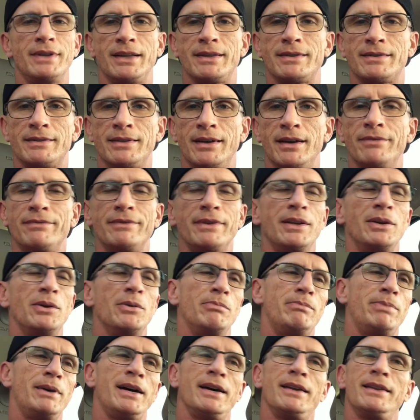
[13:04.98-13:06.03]
that stuff. They
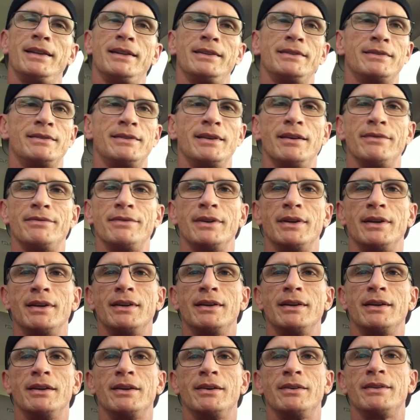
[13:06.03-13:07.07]
don't buy that stuff.
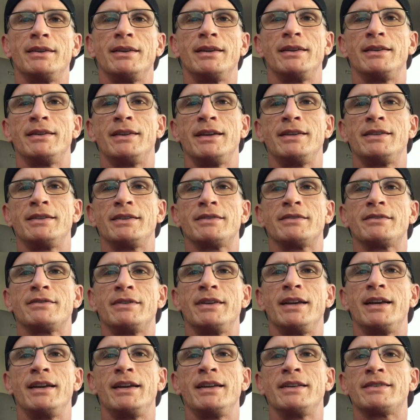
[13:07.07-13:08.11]

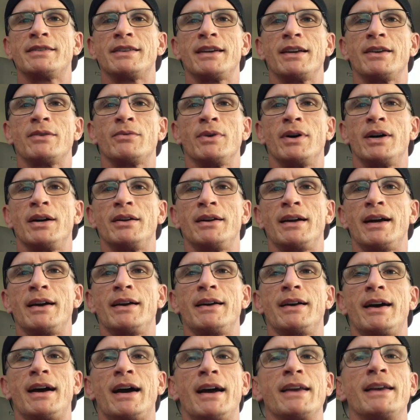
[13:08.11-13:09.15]
It's like, well,
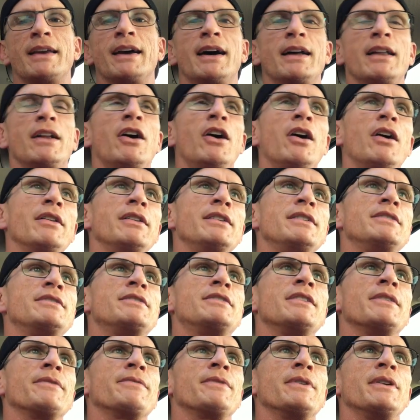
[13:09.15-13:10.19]
I got all these
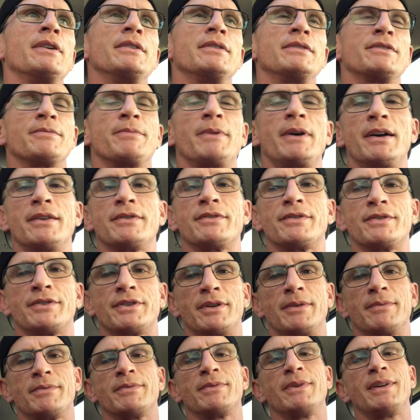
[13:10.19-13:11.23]
different
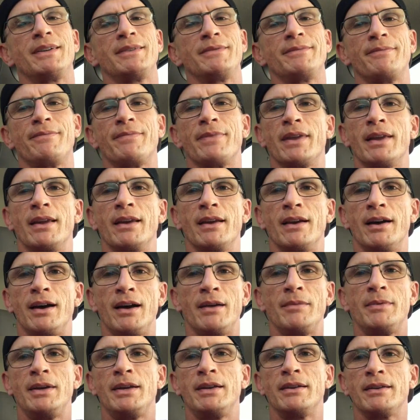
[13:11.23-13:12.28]
sponsorships. Well,
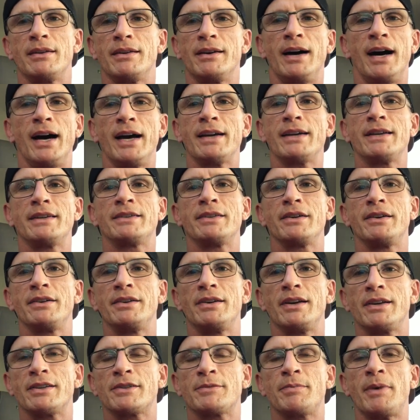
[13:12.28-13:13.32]
I mean, I could tell
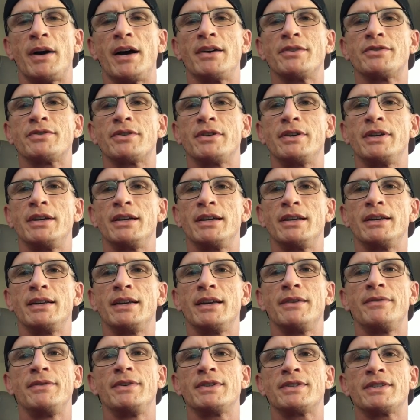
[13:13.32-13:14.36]
you I sponsor you and
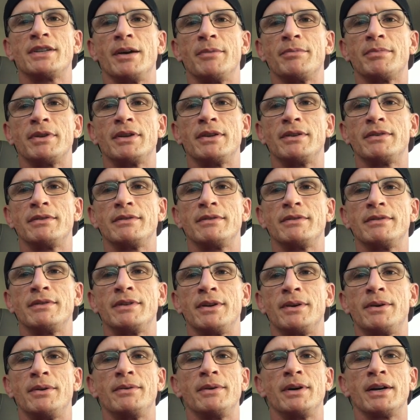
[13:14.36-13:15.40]
give you something,
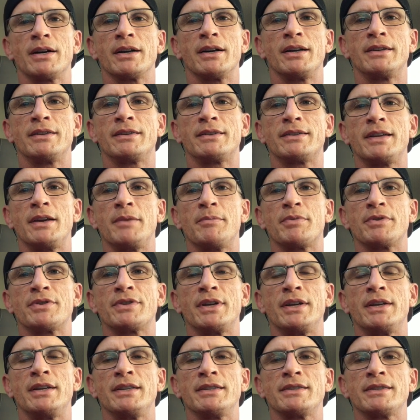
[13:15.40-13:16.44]
a
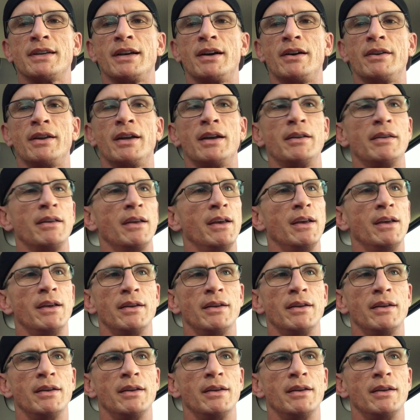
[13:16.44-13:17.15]
10% discount on